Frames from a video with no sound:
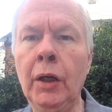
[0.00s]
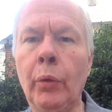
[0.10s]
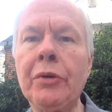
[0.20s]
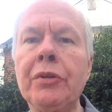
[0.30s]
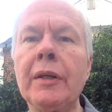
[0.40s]

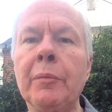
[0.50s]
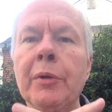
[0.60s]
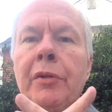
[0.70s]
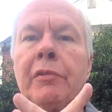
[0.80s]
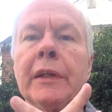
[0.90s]
Question number
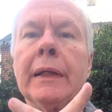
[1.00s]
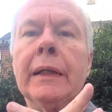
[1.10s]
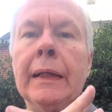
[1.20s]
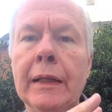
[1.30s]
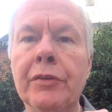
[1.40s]

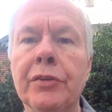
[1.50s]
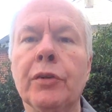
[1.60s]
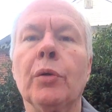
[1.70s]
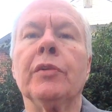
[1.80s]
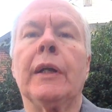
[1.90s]
3, is
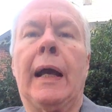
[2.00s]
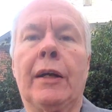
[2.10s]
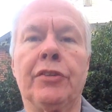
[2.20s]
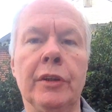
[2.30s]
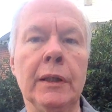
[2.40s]
covert
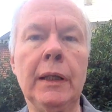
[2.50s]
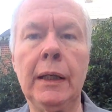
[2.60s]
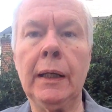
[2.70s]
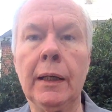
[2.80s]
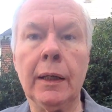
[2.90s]
action
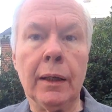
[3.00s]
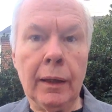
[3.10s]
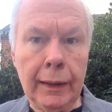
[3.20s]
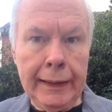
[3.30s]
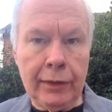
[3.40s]

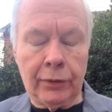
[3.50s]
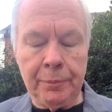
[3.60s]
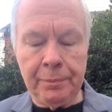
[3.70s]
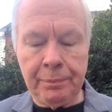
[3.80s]
legal?